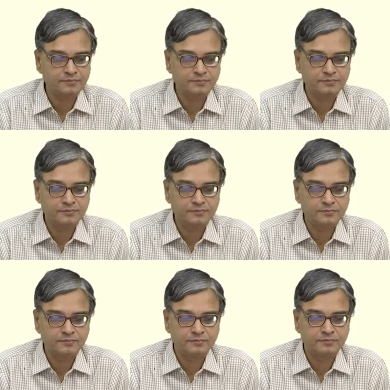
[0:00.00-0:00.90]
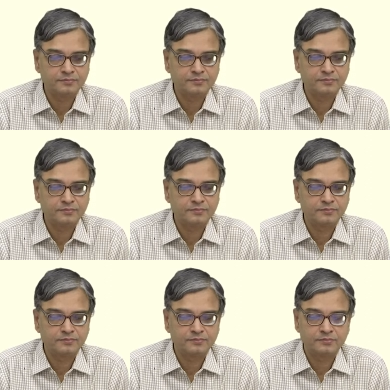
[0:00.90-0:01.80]

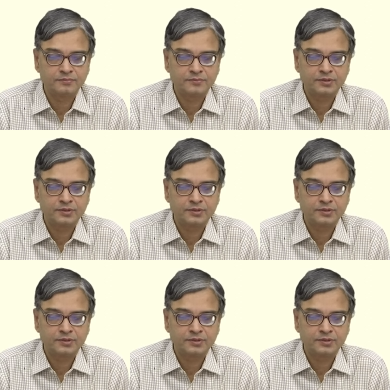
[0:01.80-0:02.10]
Nobody speaks.